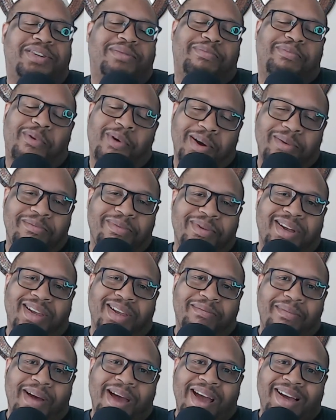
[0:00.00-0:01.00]
your boy
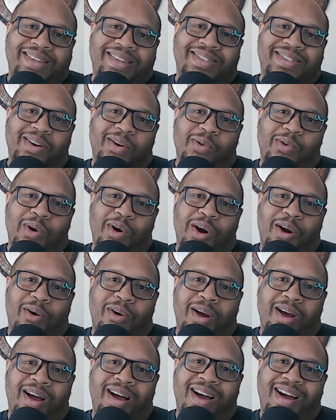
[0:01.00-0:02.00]
Billy Mac. So
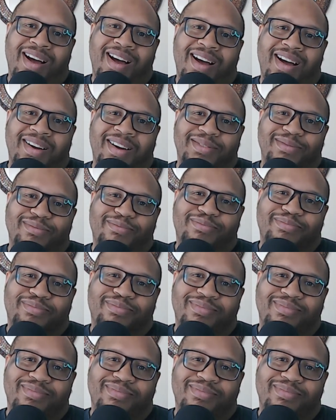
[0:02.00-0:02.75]
our I